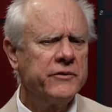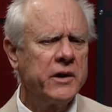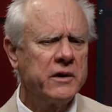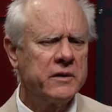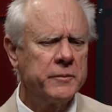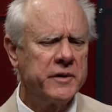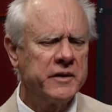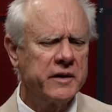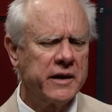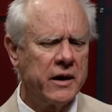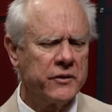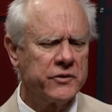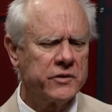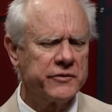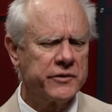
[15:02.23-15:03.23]
hard to be the
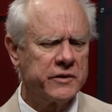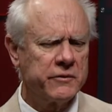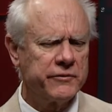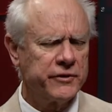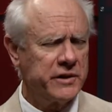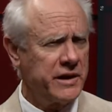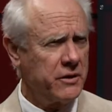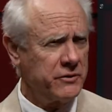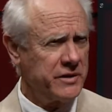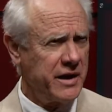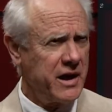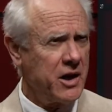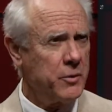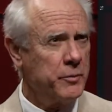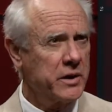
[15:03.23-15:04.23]
councilor for, for
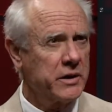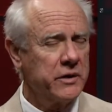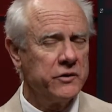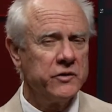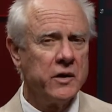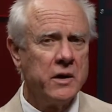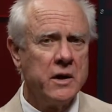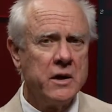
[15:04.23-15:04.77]
downtown because